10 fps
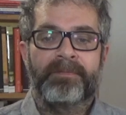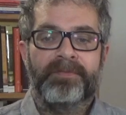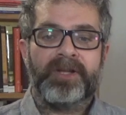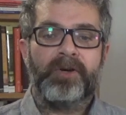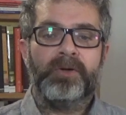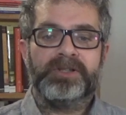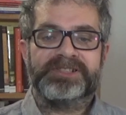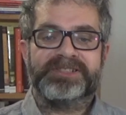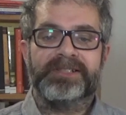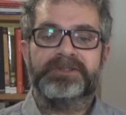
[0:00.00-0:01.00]
The
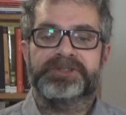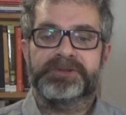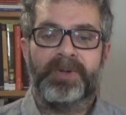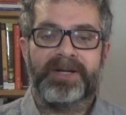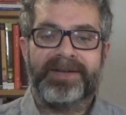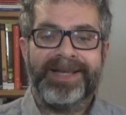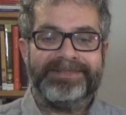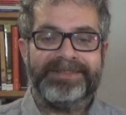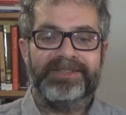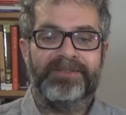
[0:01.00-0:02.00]
courts still show a
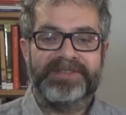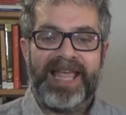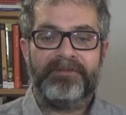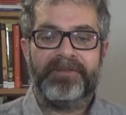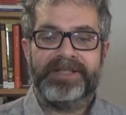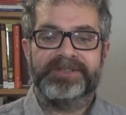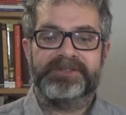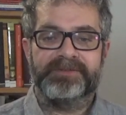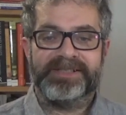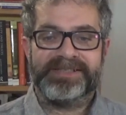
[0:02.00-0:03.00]
great deal of deference
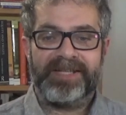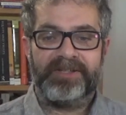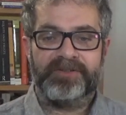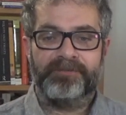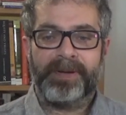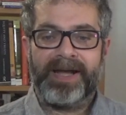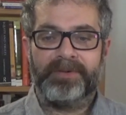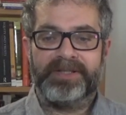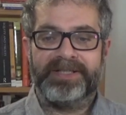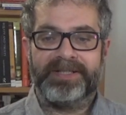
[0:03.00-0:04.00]
to executive
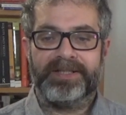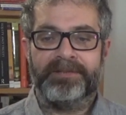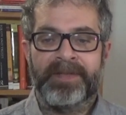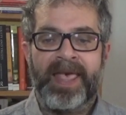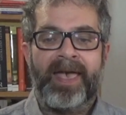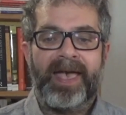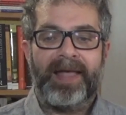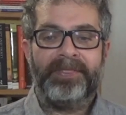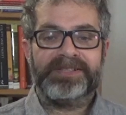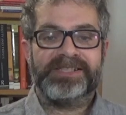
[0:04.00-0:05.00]
power here,
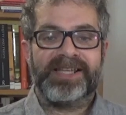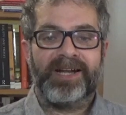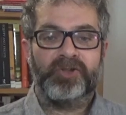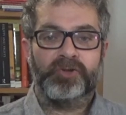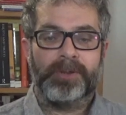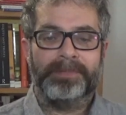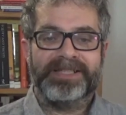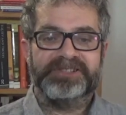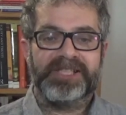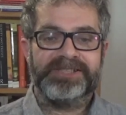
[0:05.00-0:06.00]
and this is
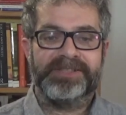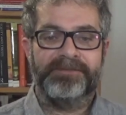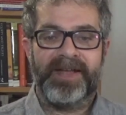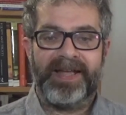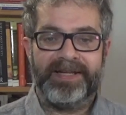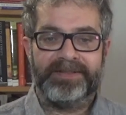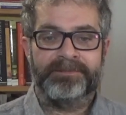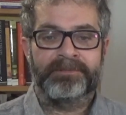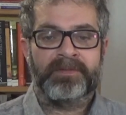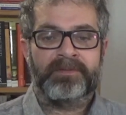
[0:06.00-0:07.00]
arguably justified.
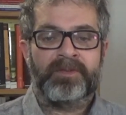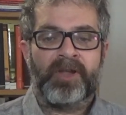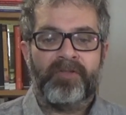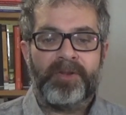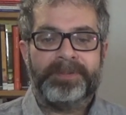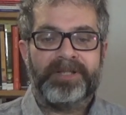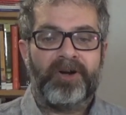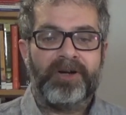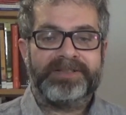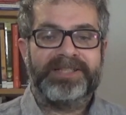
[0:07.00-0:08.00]
The
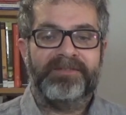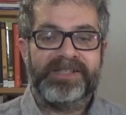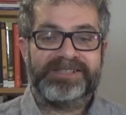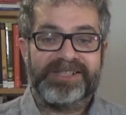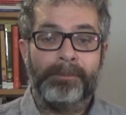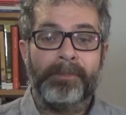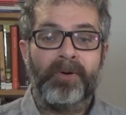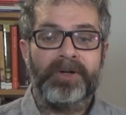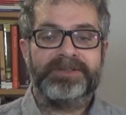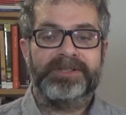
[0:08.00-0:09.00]
prerogative is an
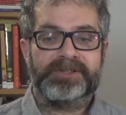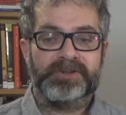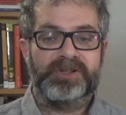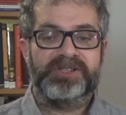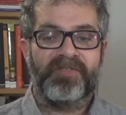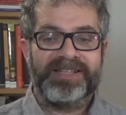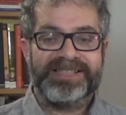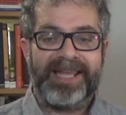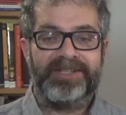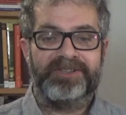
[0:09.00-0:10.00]
important source of
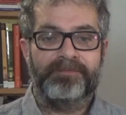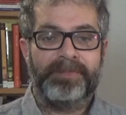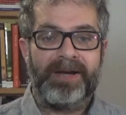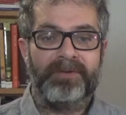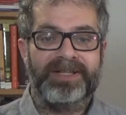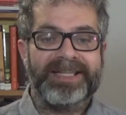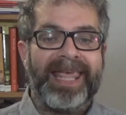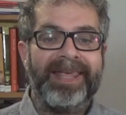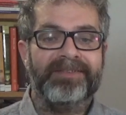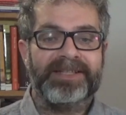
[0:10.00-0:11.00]
executive power in
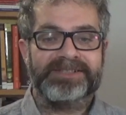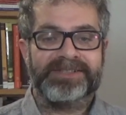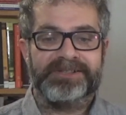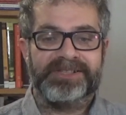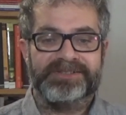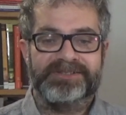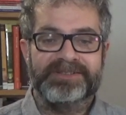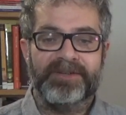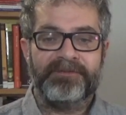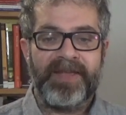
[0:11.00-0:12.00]
areas such as
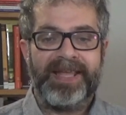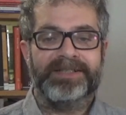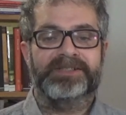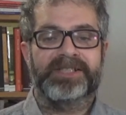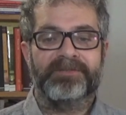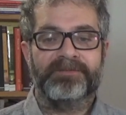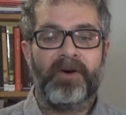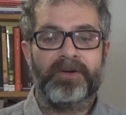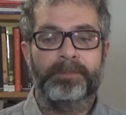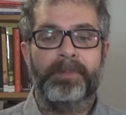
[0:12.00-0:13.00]
defence and
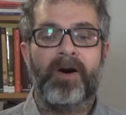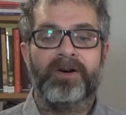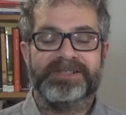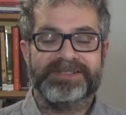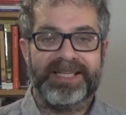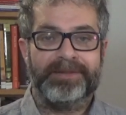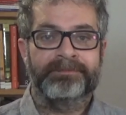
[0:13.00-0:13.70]
foreign policy,